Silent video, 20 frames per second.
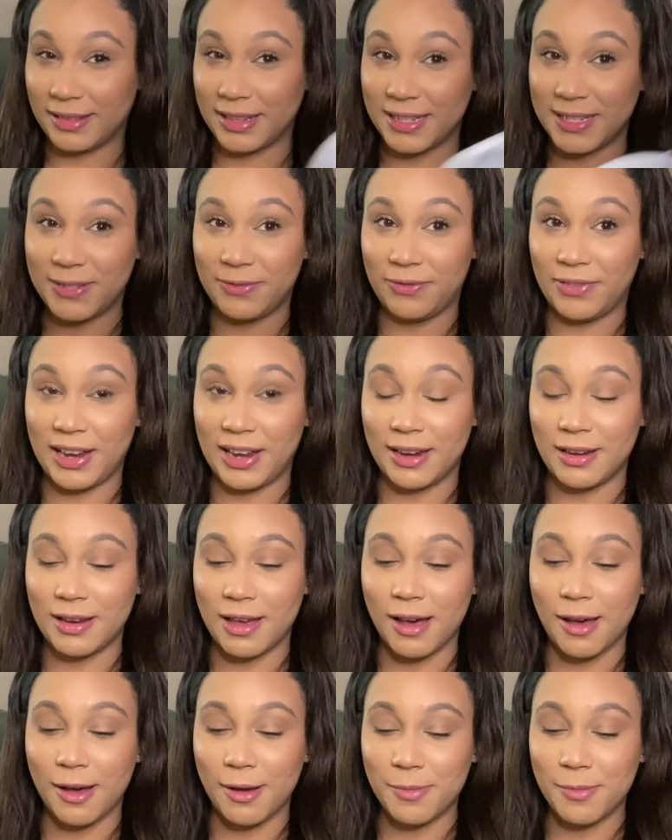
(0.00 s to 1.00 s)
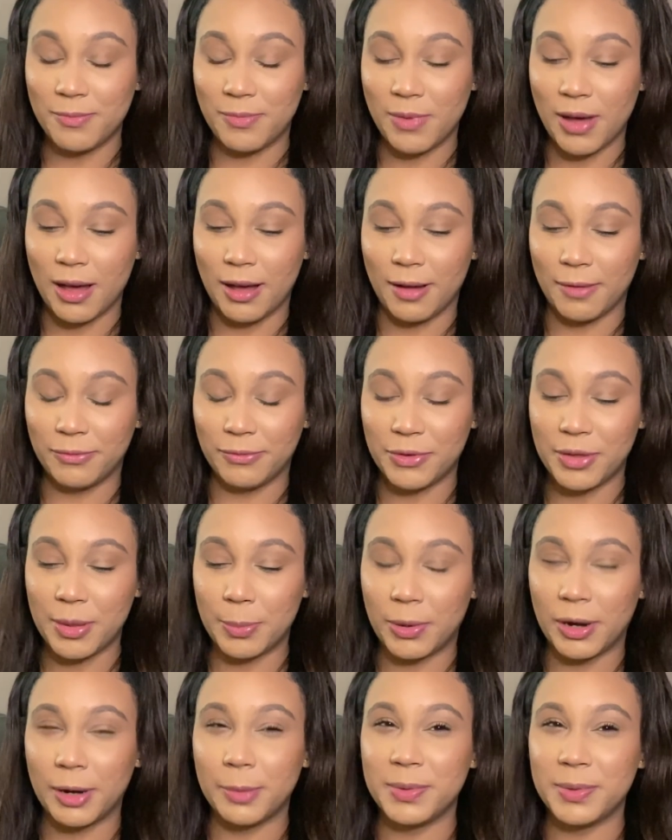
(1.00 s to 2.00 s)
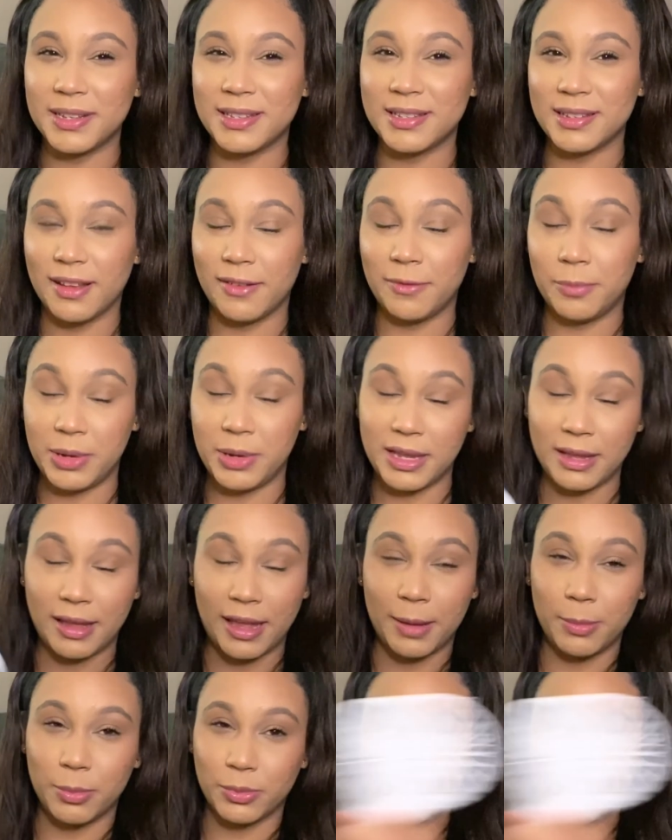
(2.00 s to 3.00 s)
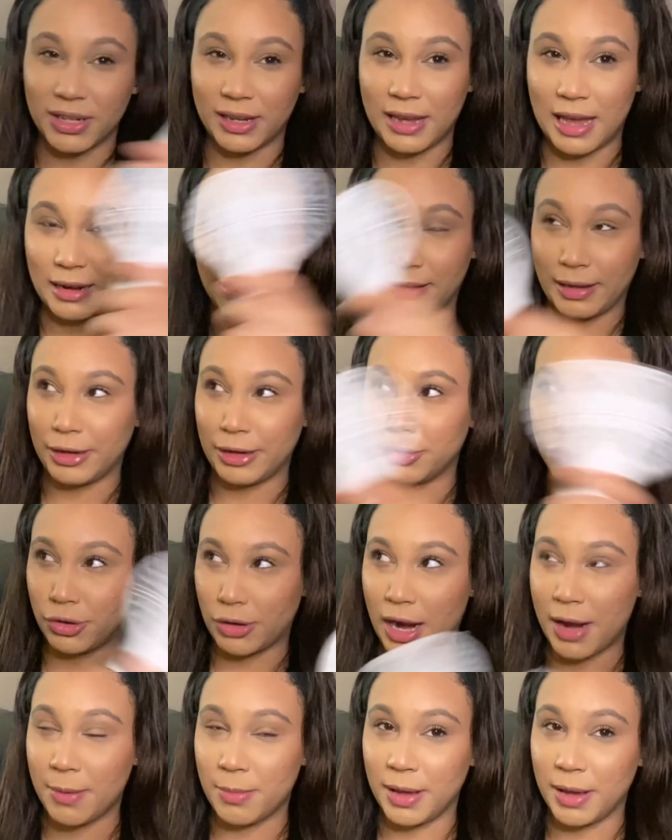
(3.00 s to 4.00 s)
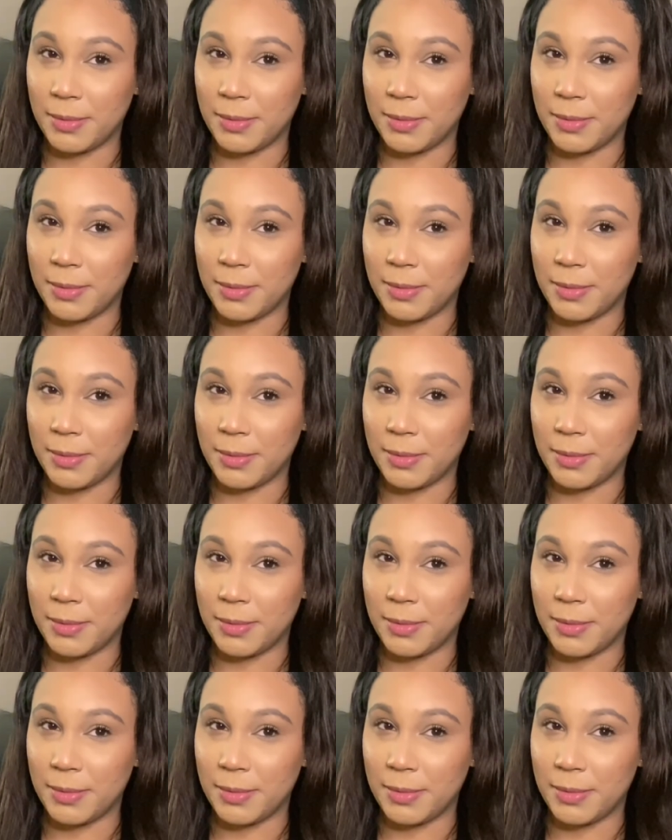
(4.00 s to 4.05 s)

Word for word: this fan up for the purpose of being able to kind of like dry my